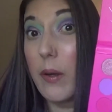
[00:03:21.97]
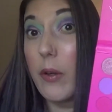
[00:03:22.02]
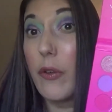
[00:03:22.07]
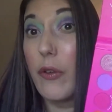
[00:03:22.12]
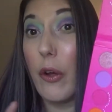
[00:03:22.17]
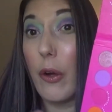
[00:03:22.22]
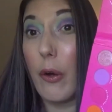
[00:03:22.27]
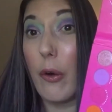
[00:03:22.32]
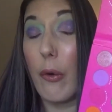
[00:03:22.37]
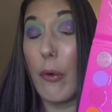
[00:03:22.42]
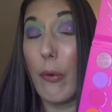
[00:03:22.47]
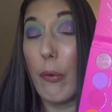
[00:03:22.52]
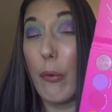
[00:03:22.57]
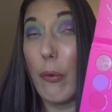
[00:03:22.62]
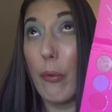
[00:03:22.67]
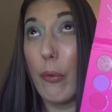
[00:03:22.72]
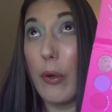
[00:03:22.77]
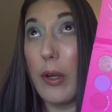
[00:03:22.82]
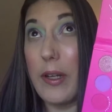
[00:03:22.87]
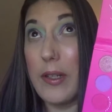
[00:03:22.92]

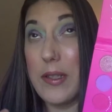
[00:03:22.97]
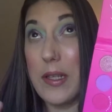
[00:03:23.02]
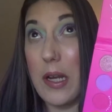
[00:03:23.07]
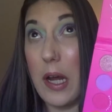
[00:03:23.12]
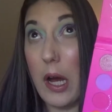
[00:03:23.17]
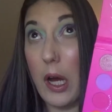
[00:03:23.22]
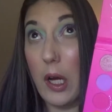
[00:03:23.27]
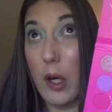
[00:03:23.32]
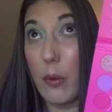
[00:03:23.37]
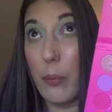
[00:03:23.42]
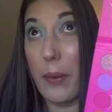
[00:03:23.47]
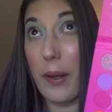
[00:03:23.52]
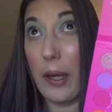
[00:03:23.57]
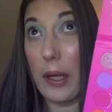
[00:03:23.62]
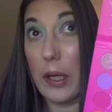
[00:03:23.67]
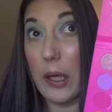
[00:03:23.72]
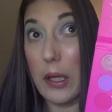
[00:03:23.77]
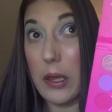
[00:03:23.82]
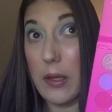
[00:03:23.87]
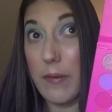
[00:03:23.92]
so it's not
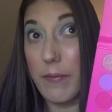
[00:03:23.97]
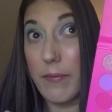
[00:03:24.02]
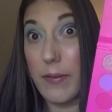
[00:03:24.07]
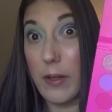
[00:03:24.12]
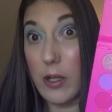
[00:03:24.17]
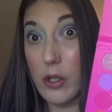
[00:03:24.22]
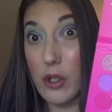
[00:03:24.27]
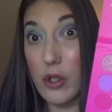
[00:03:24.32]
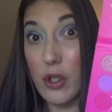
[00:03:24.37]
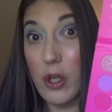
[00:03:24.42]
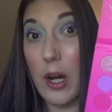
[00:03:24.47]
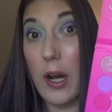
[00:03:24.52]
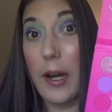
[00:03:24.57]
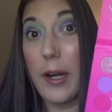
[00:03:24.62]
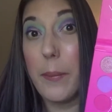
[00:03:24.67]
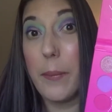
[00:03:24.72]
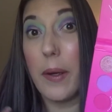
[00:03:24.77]
opaque on the first try,